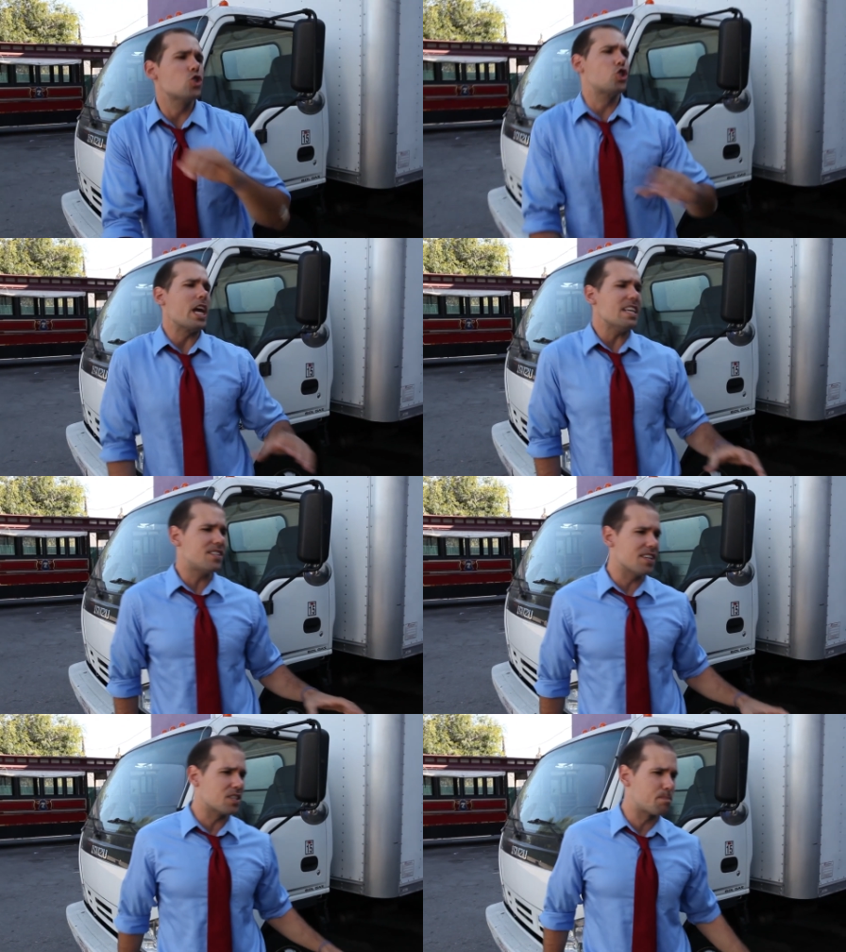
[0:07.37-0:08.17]

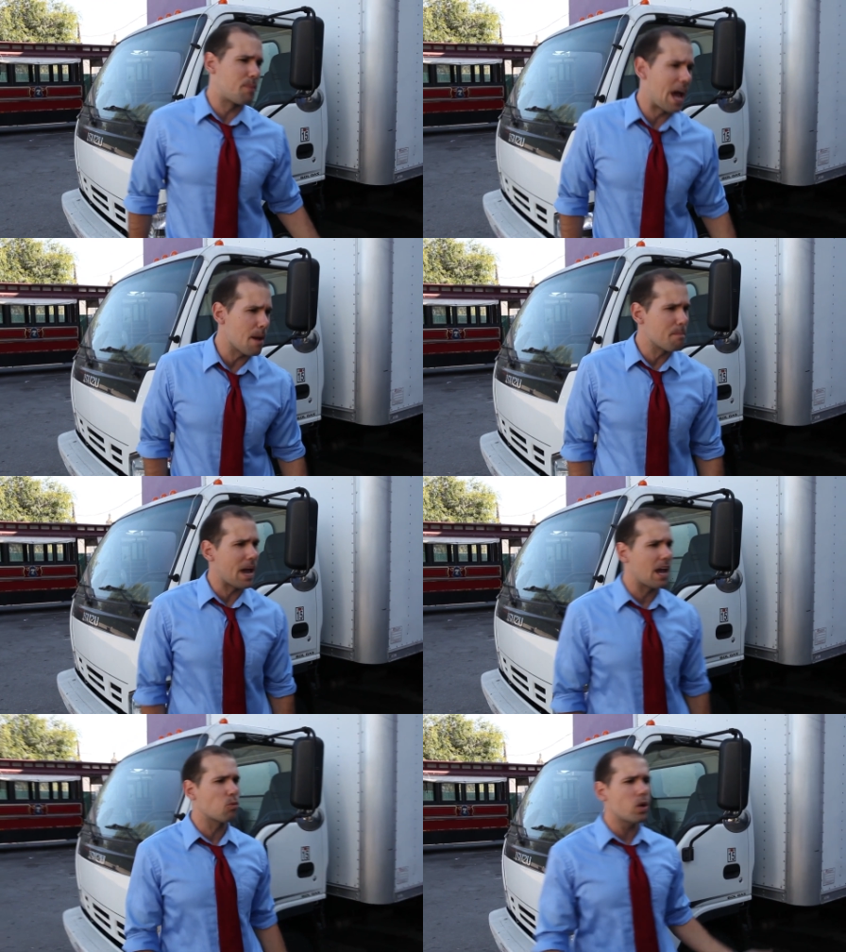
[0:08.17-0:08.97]
Jesus,
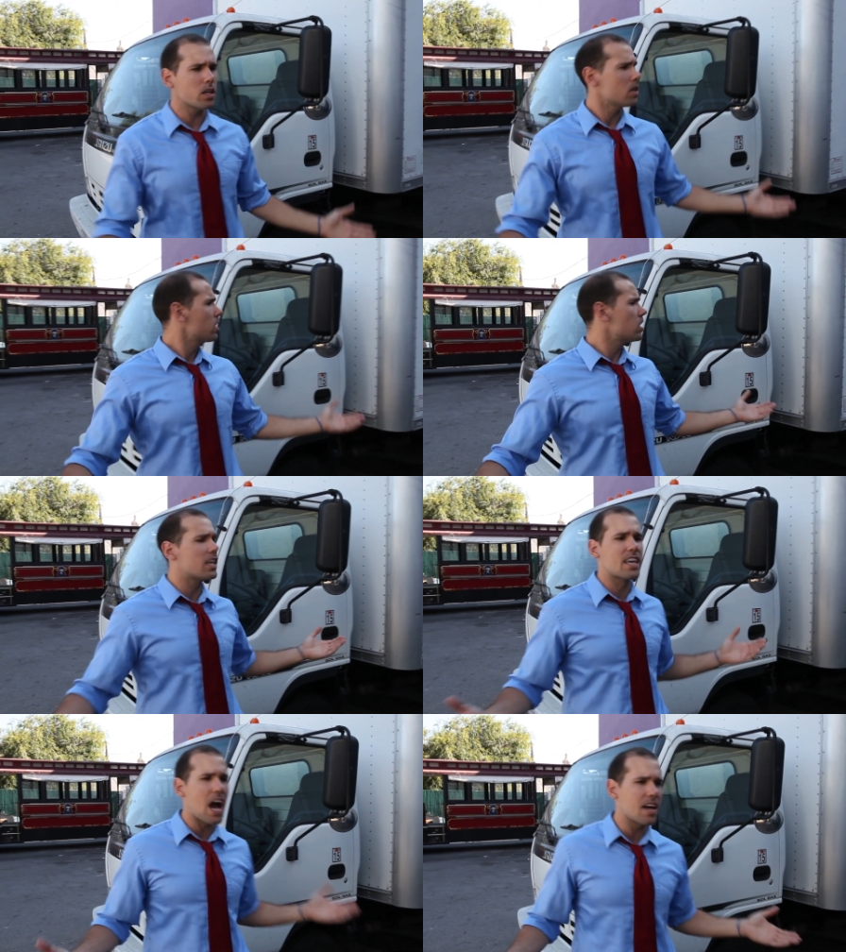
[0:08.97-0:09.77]
Batman, what? You
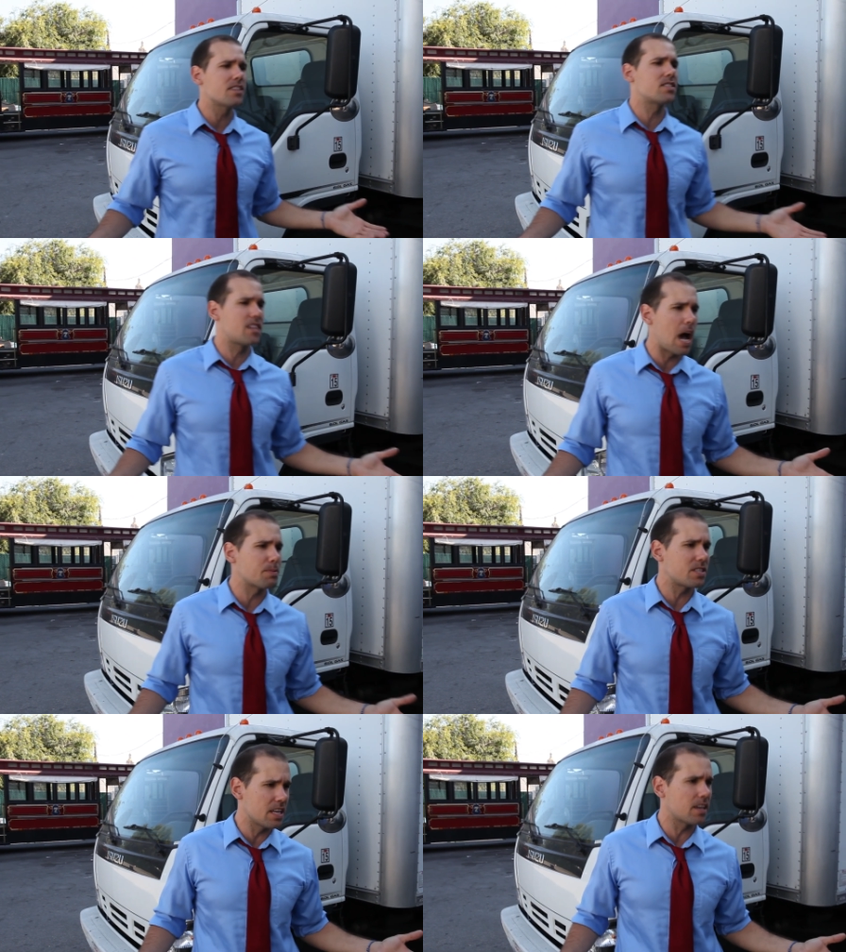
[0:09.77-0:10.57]
gotta stop
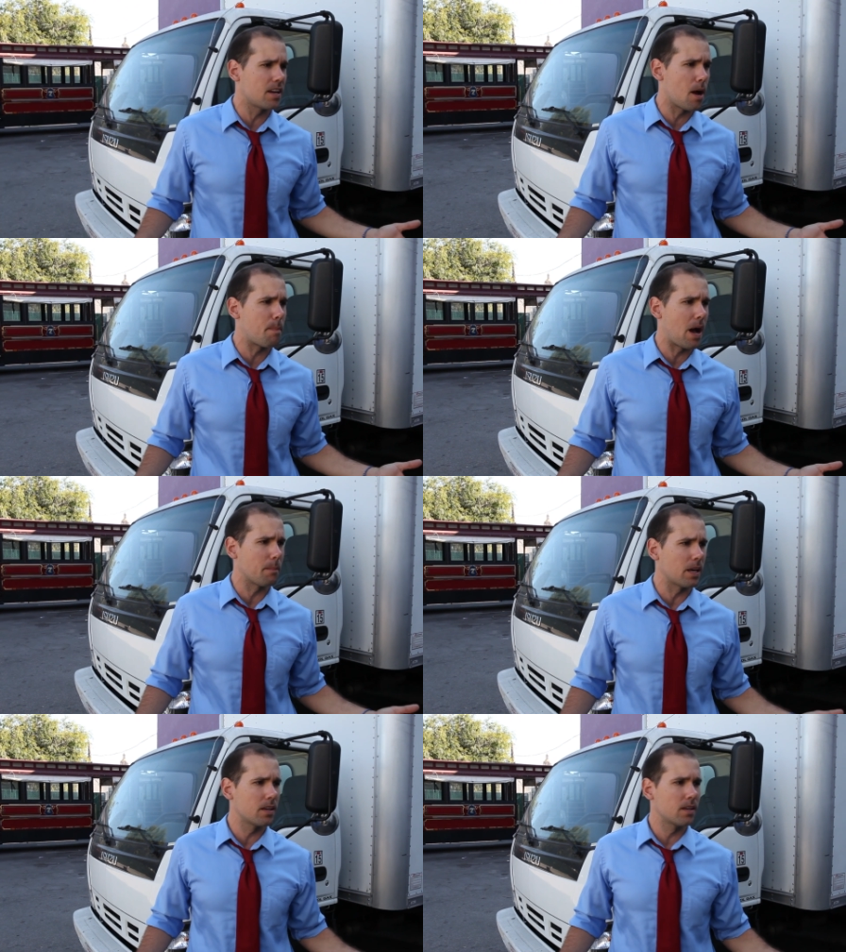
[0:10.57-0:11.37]
sneaking up on me.